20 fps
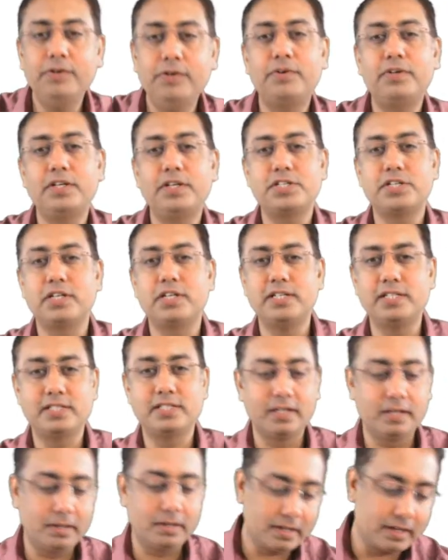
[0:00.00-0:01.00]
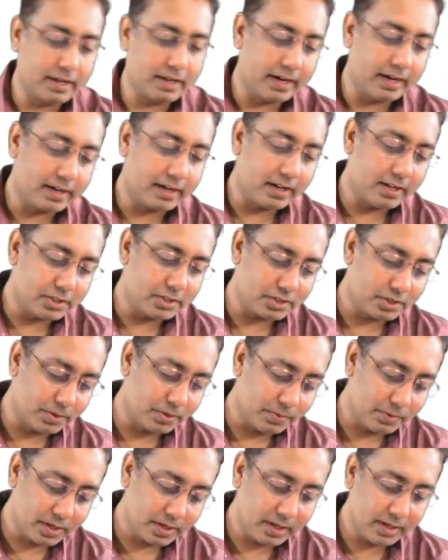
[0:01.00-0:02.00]
Nutrition is the correct
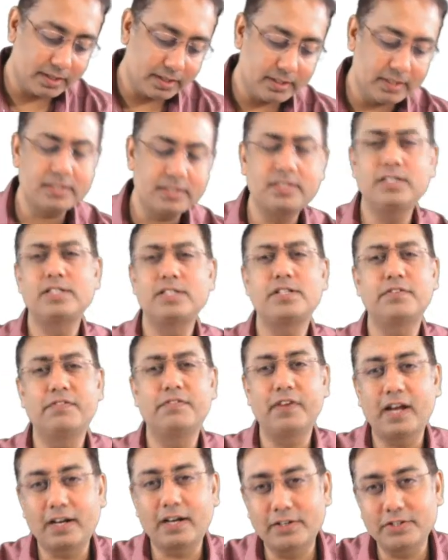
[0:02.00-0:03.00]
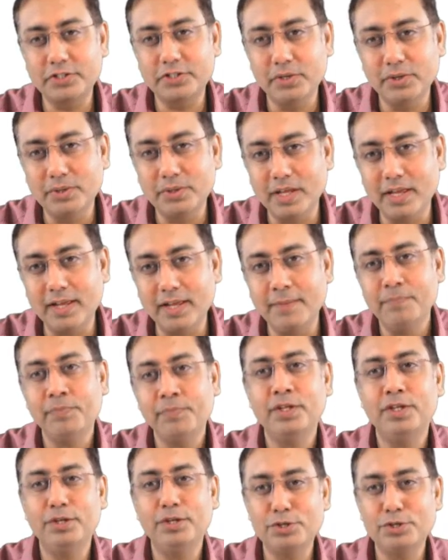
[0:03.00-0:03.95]
answer over here. This is just a factual thing.